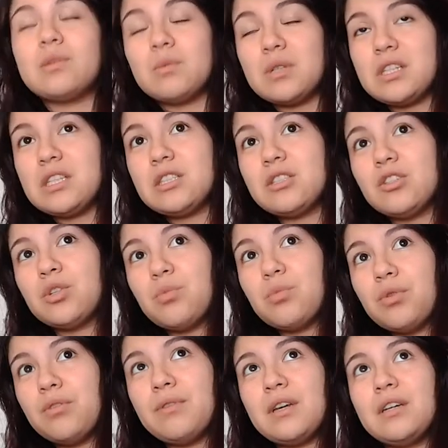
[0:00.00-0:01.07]
clicks on your
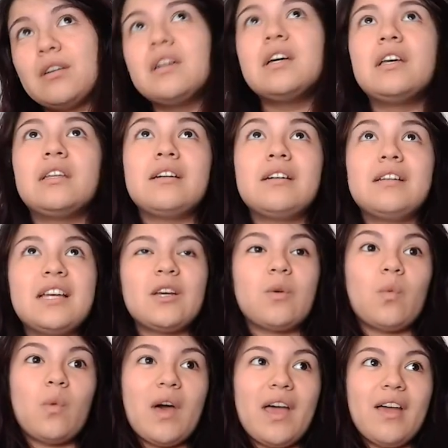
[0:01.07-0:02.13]
profile, they're like,
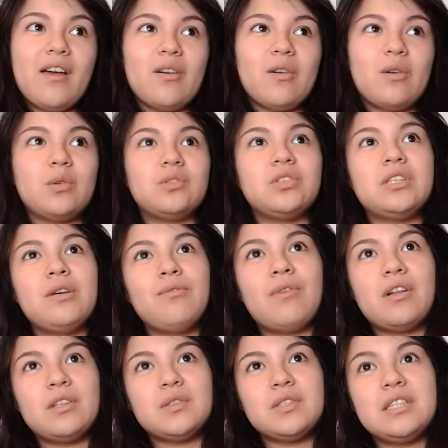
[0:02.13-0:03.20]
wow, she follows
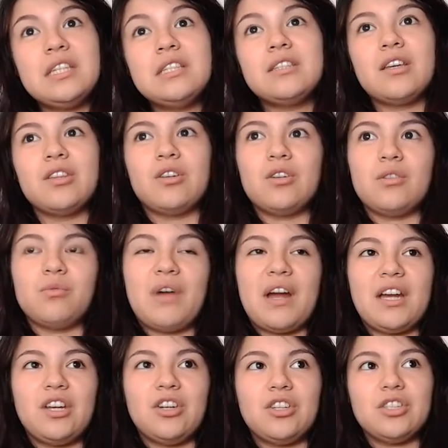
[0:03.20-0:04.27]
these other
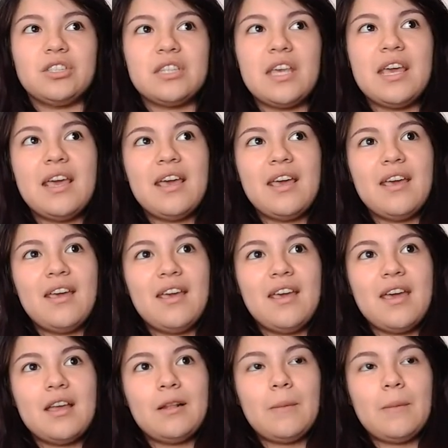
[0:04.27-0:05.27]
writers, and